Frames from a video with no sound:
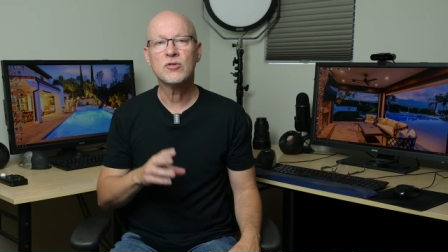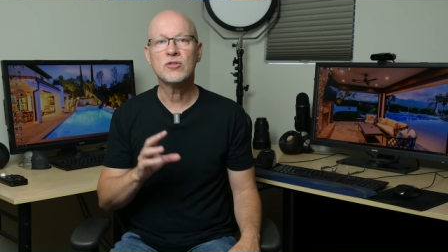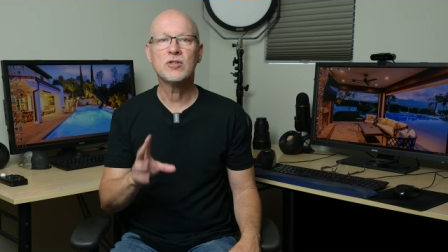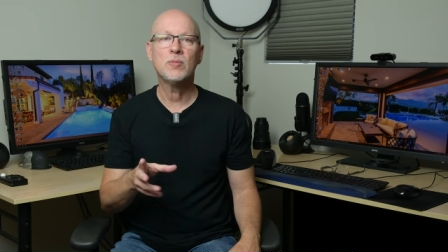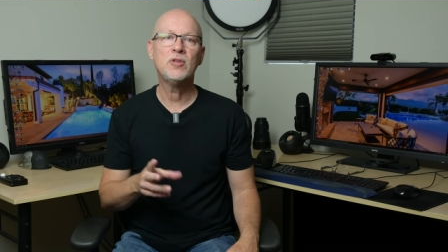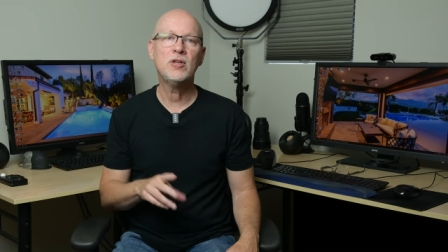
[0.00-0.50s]
So
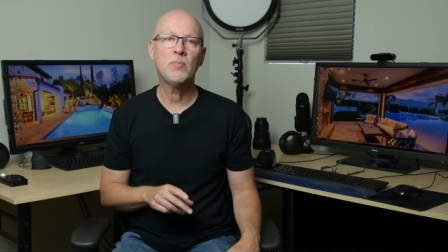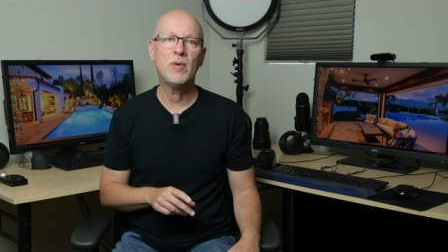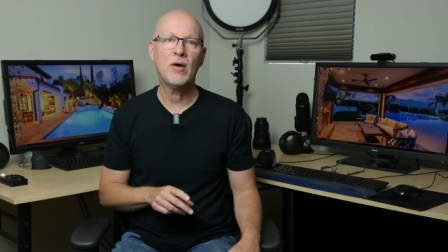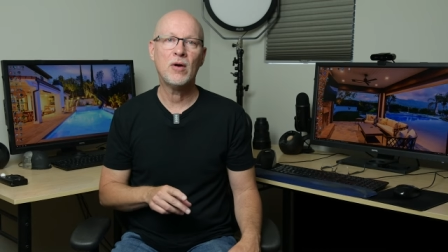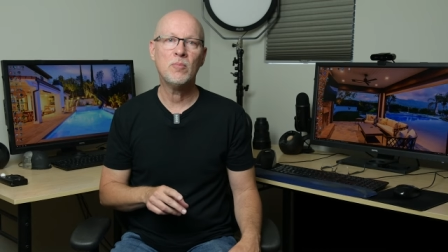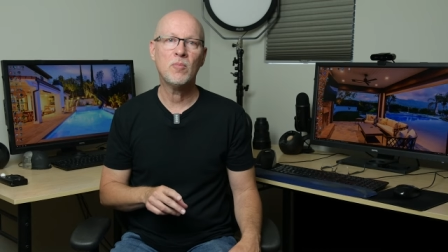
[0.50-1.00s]
something to
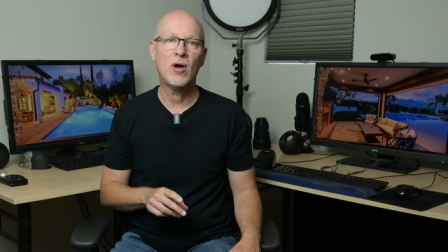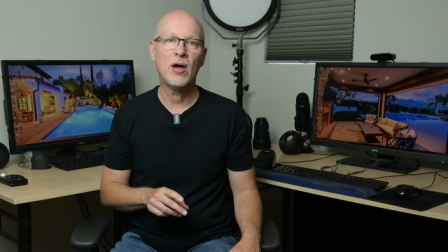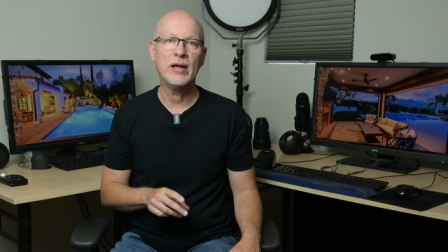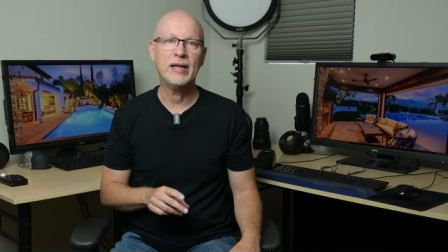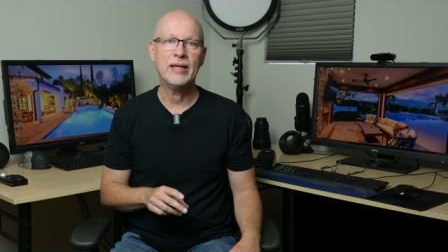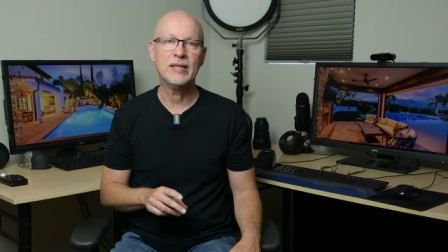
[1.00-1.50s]
bear in
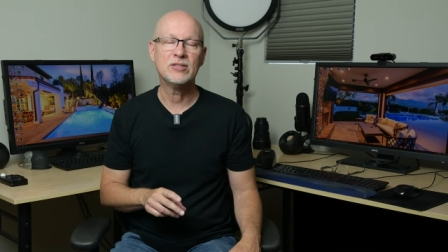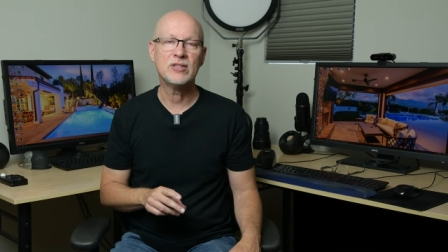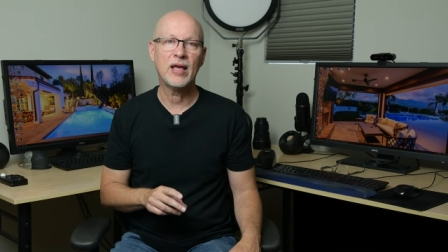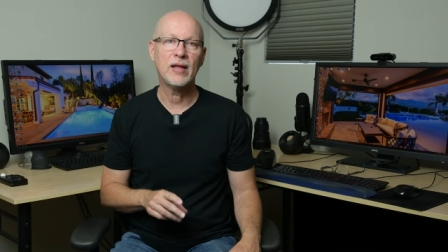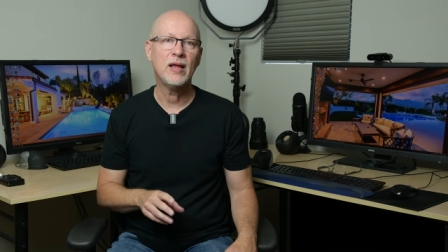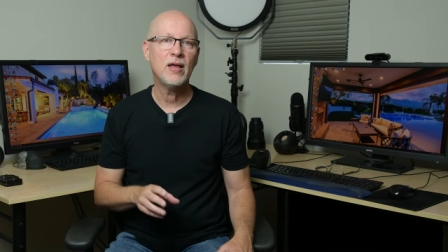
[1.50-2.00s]
mind is
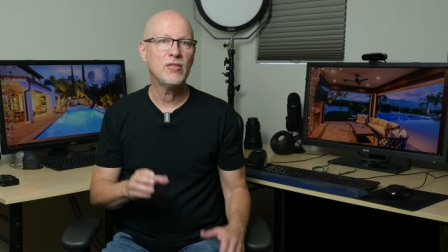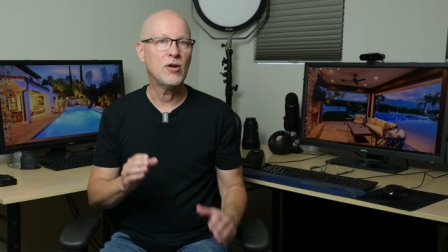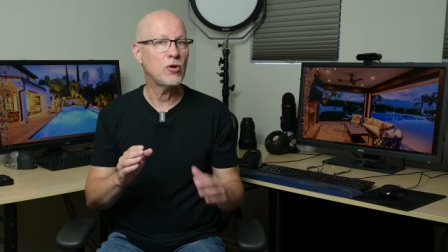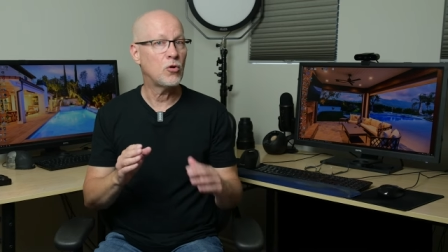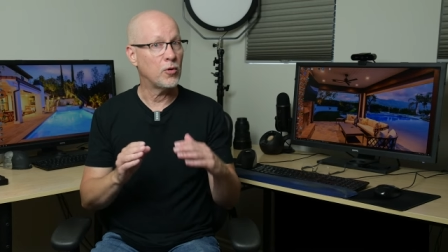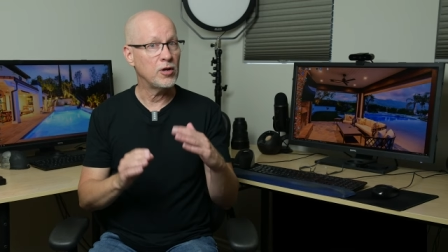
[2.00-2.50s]
that
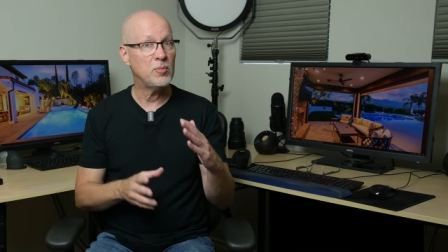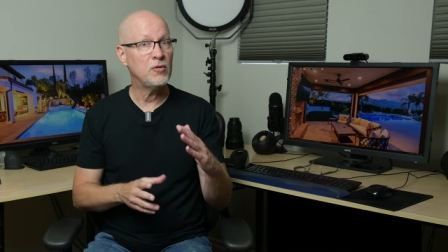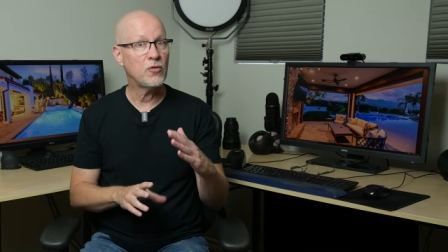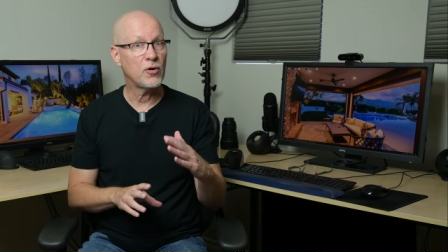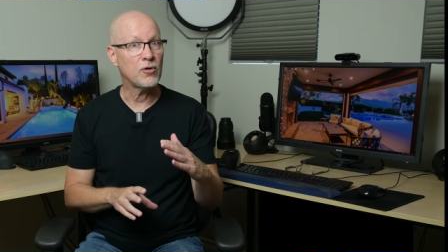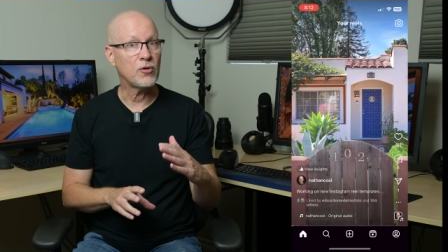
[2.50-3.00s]
they're going to be
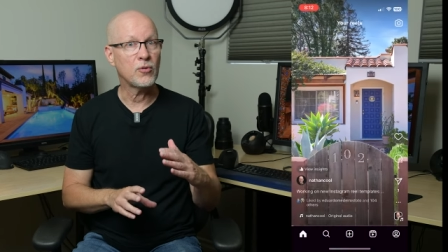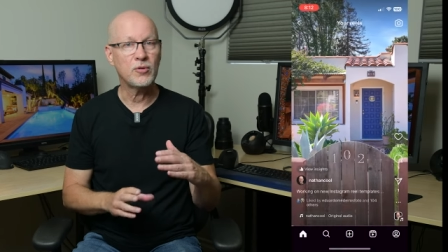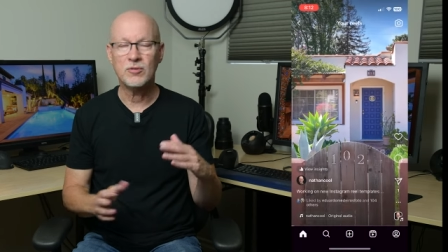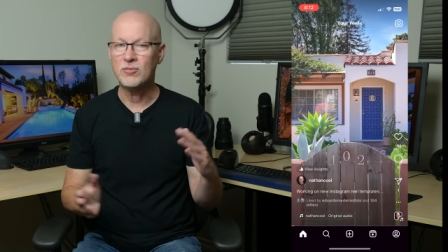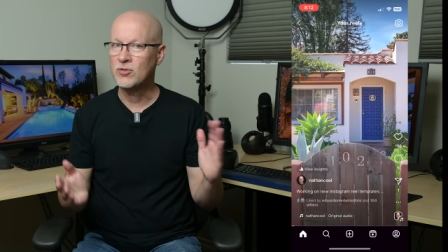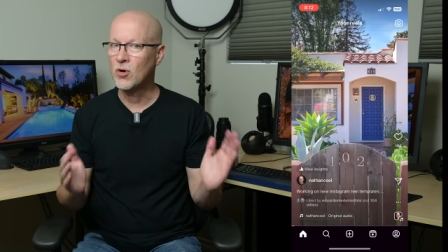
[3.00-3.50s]
vertical.
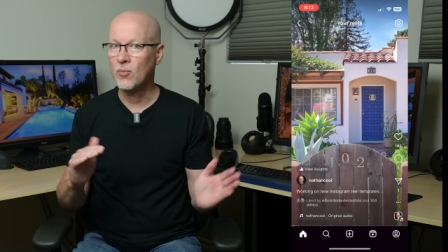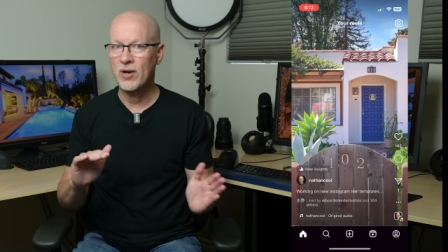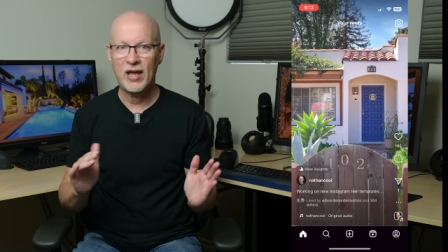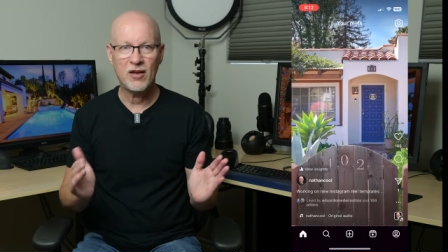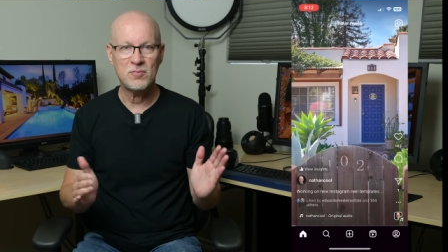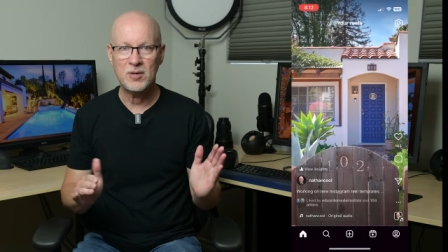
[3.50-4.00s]
You don't want
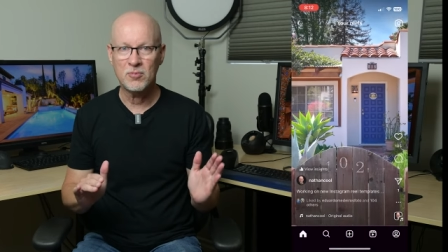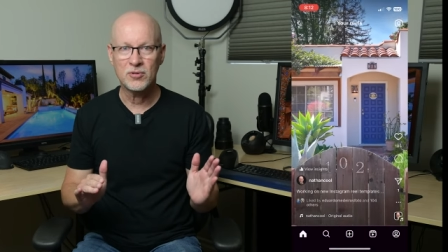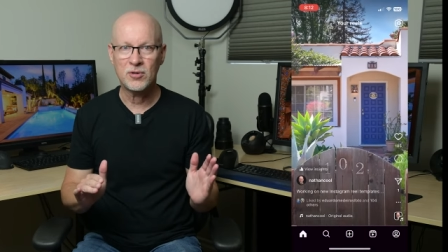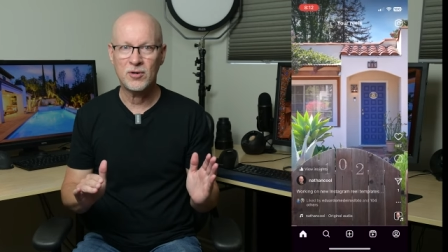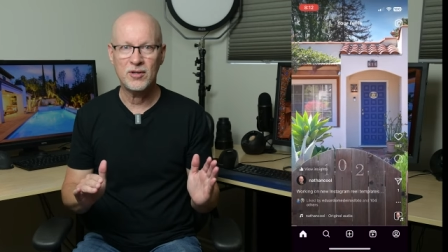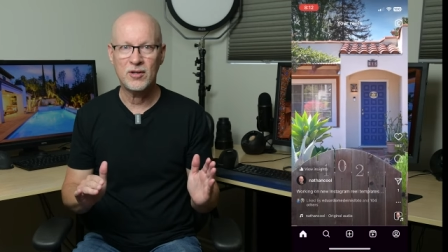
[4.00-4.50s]
to have people
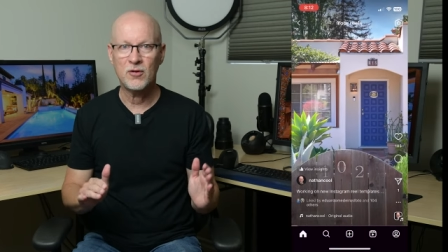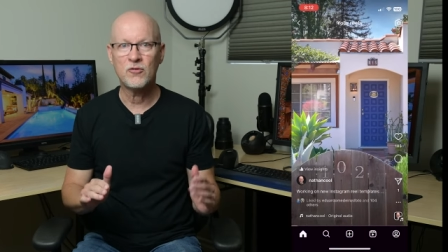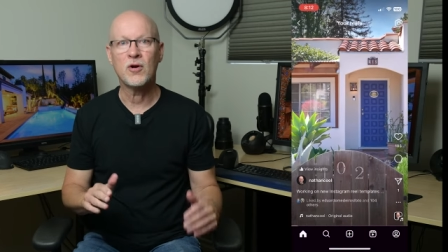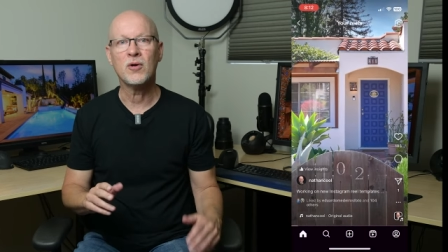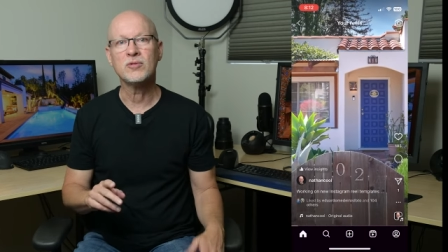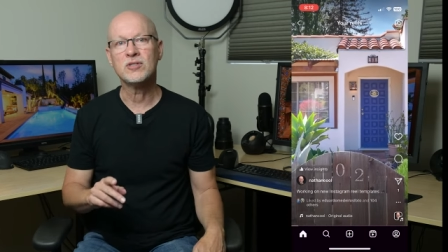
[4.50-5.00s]
turning their
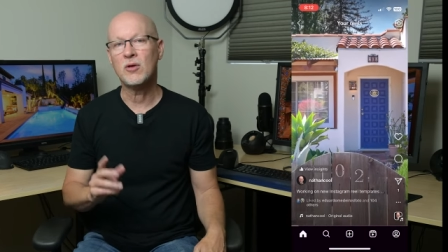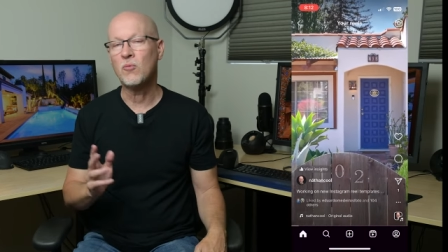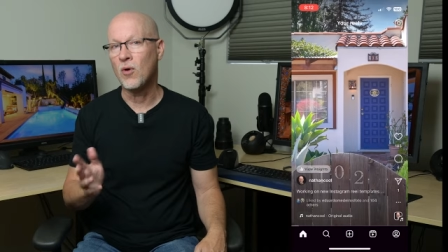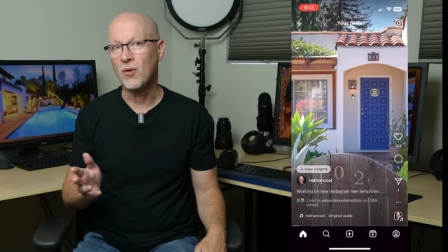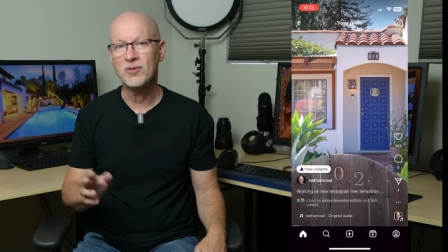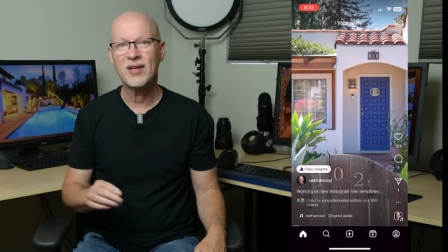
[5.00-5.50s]
phones. They
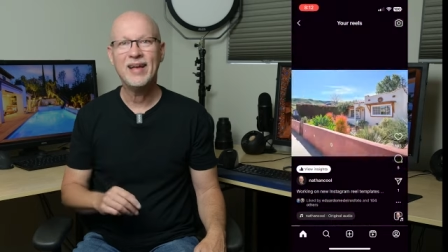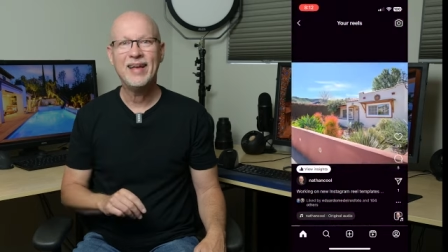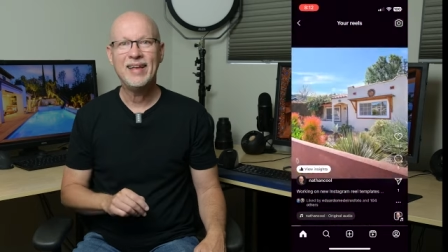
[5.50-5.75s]
won't.